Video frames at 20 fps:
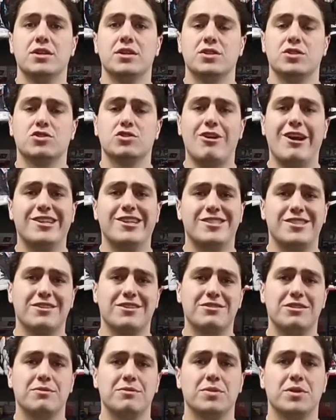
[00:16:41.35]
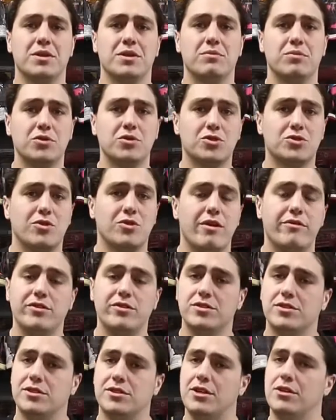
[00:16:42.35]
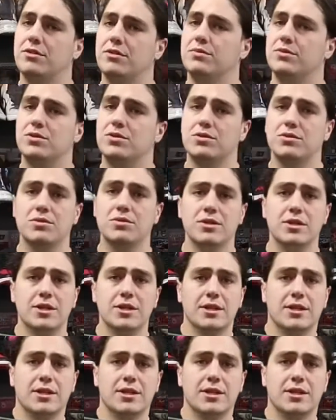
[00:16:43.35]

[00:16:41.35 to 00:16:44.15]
to try to sell Timberland boots wherever you're selling them to.